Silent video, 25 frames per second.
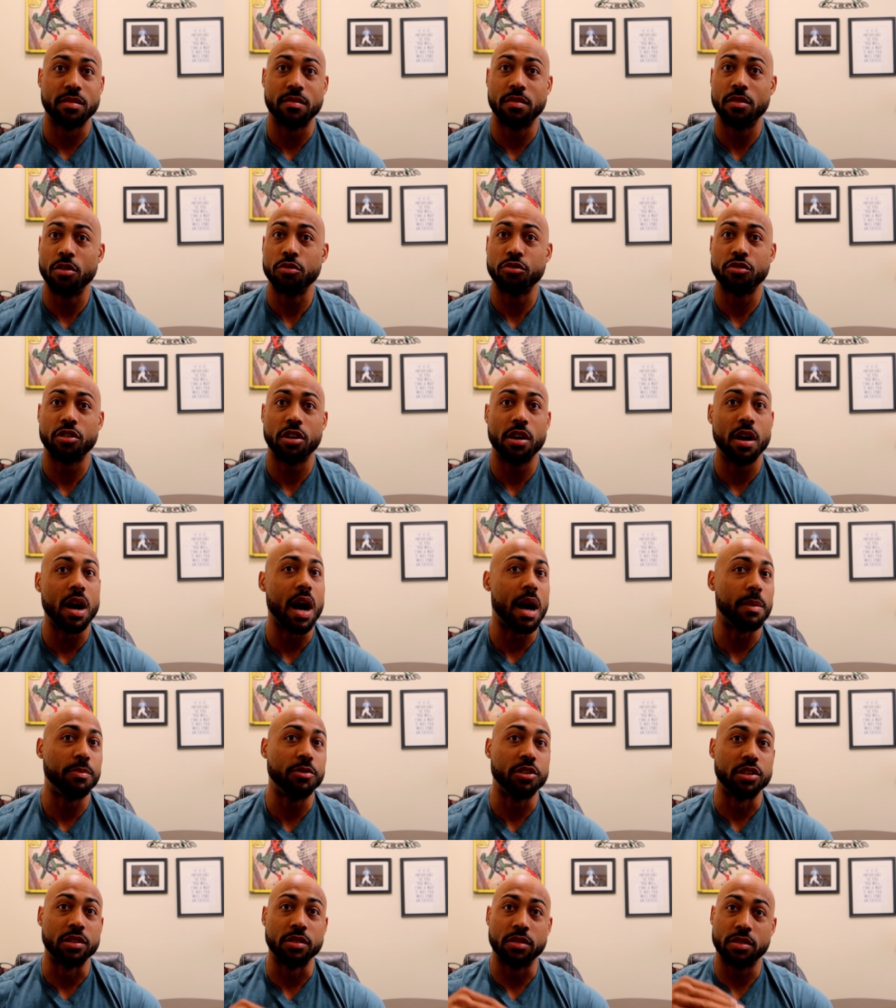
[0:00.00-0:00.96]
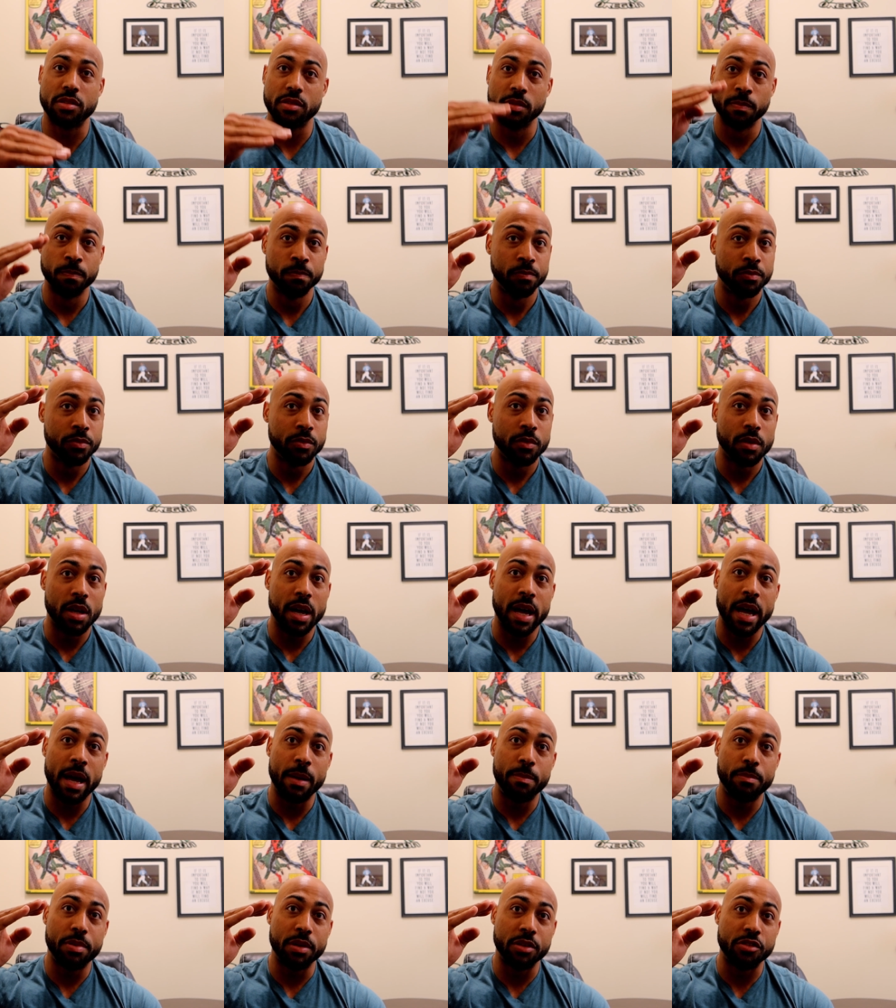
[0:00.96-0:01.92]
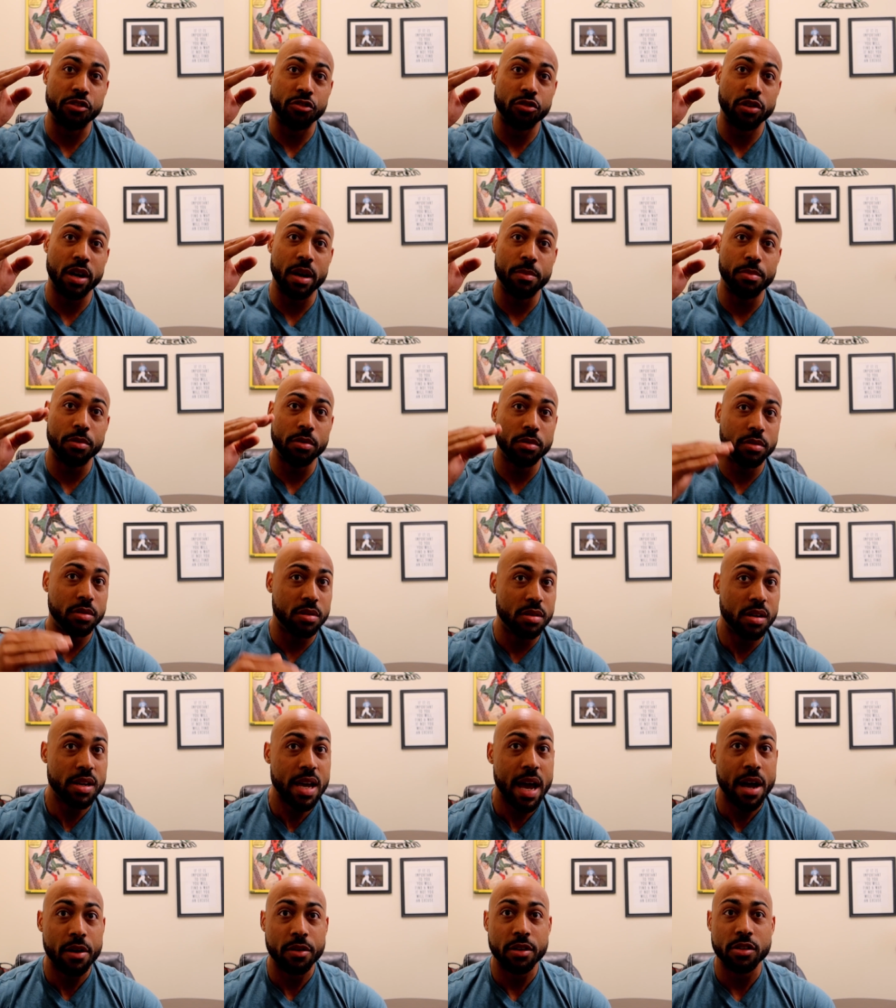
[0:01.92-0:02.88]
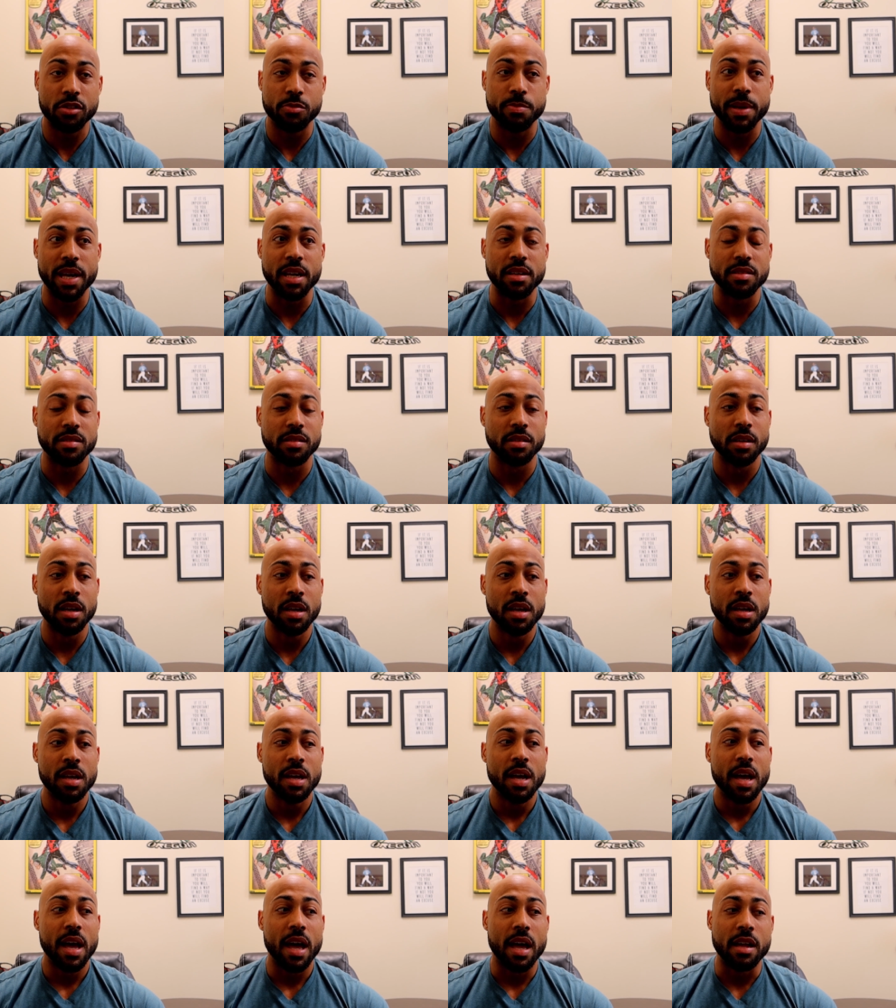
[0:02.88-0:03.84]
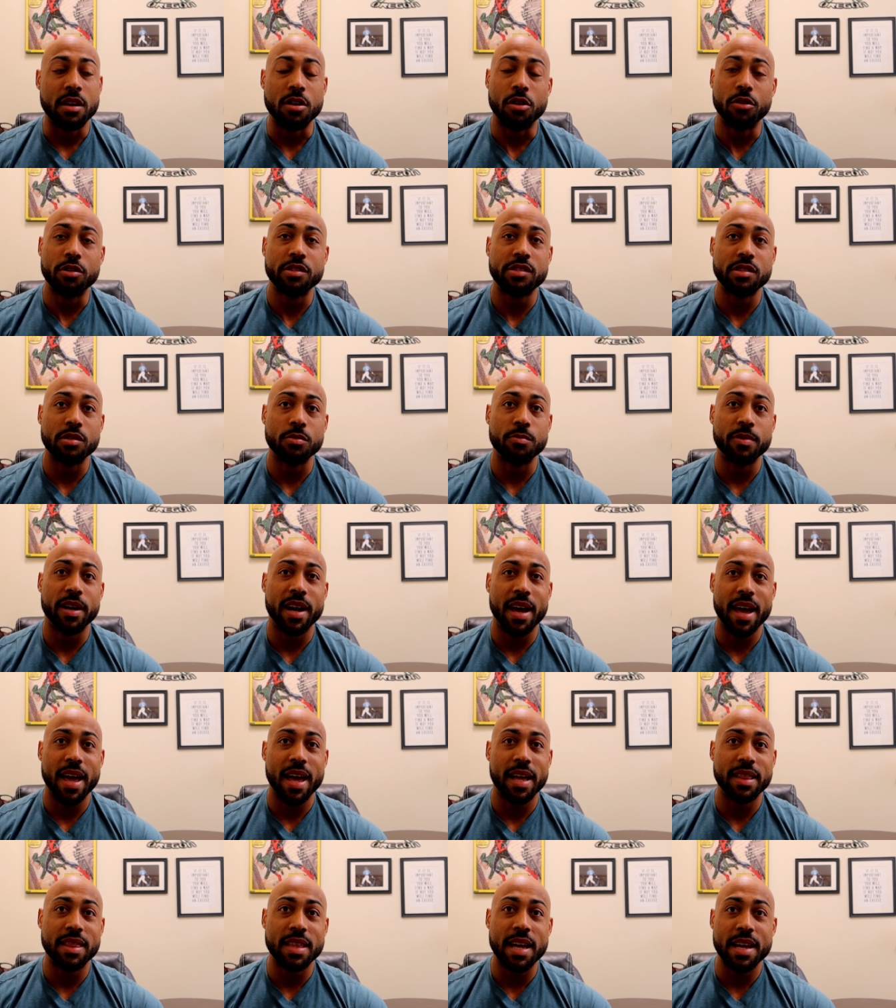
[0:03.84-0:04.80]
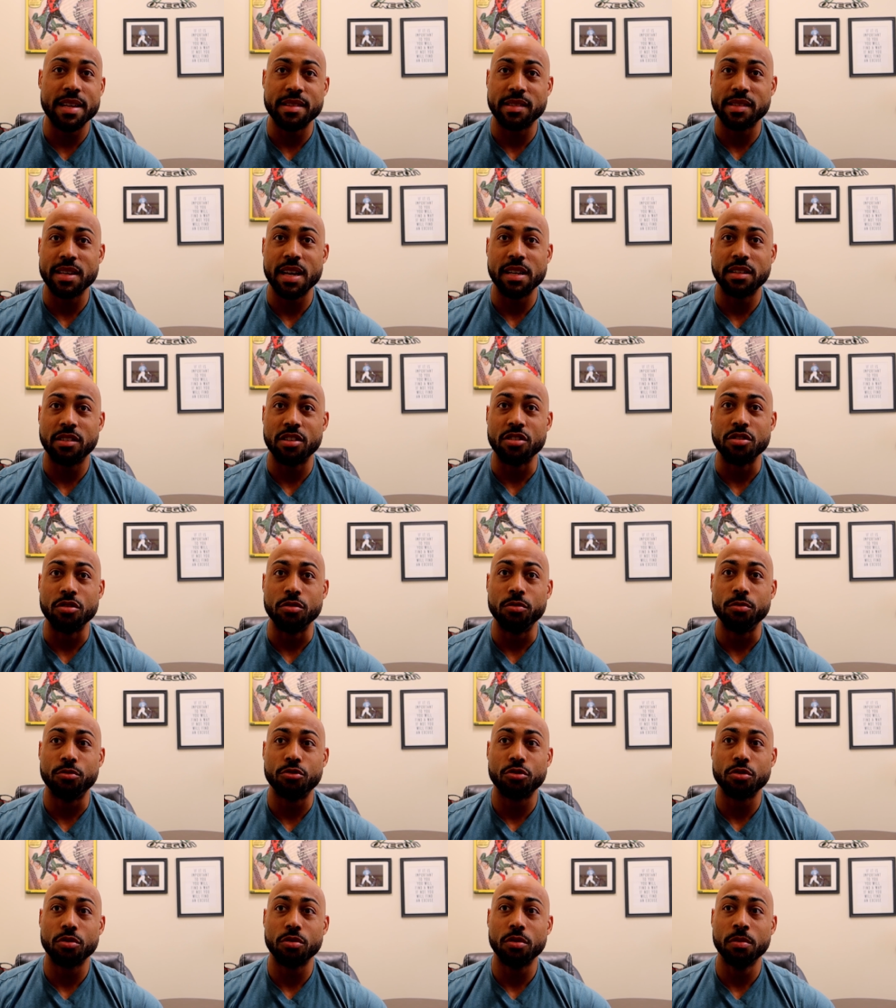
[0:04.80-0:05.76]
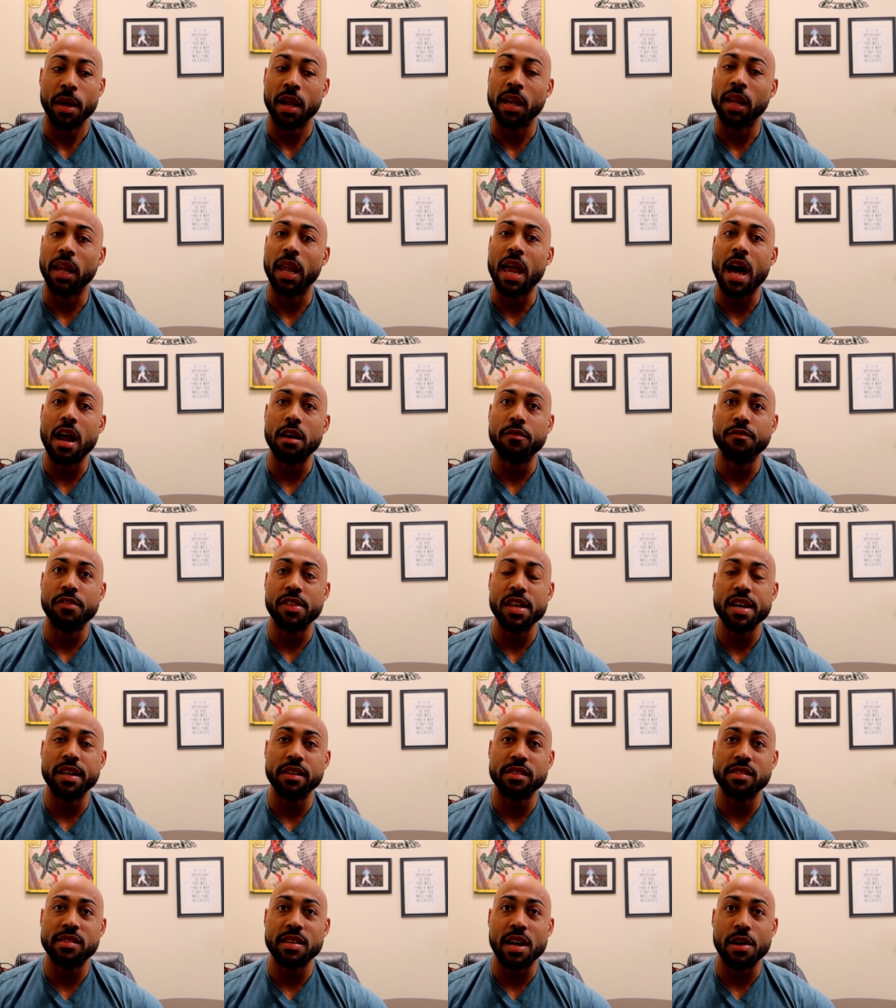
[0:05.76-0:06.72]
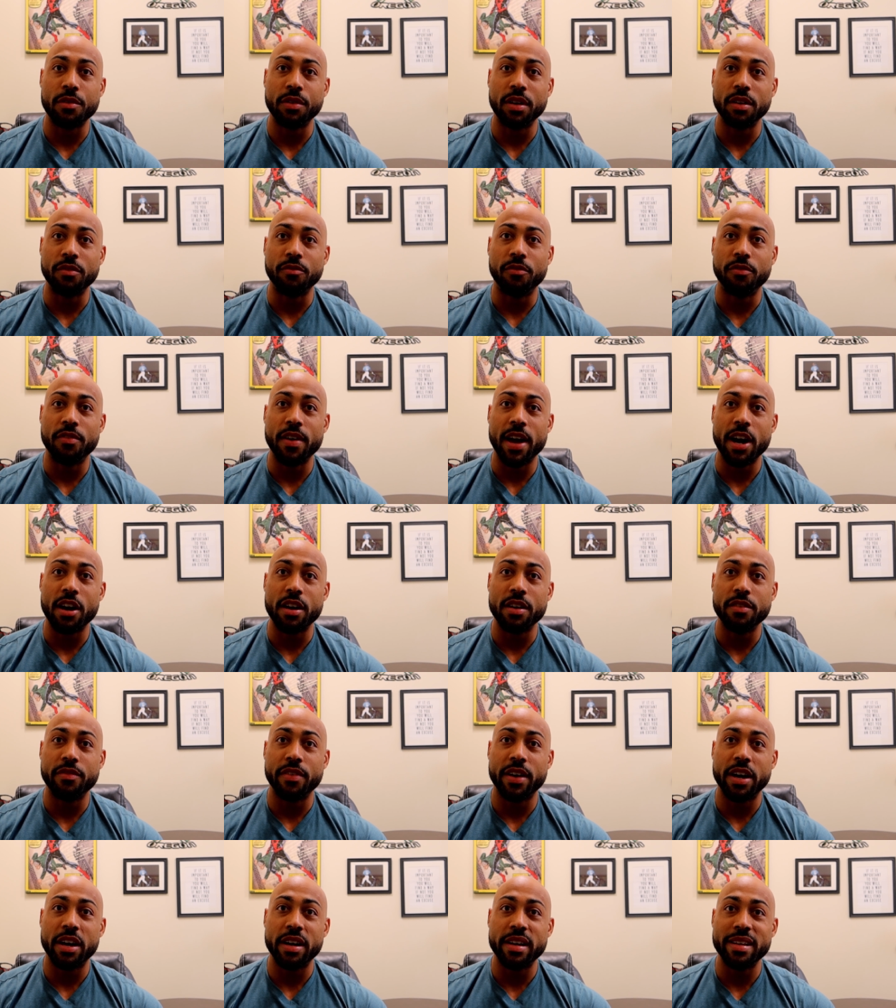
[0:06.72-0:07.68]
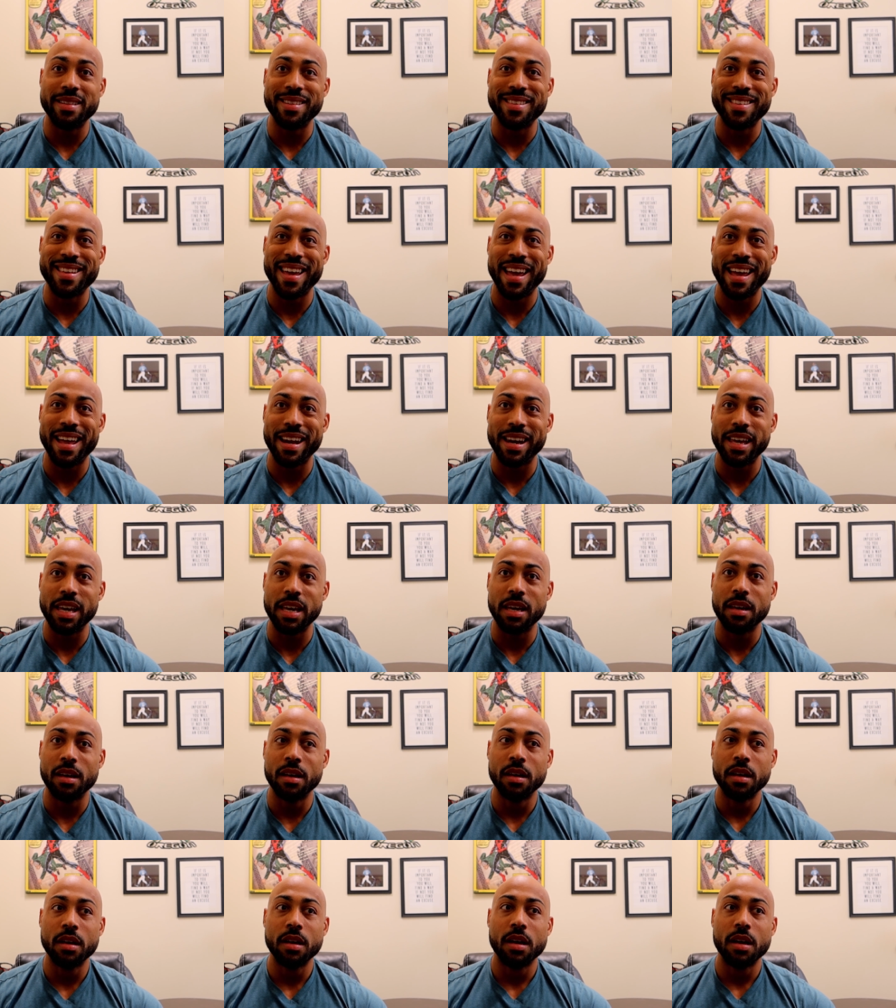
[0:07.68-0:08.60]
Those are your options. Up is treble, down is bass. I noticed that when I had that set to neutral, a lot of things sounded very, very tinny.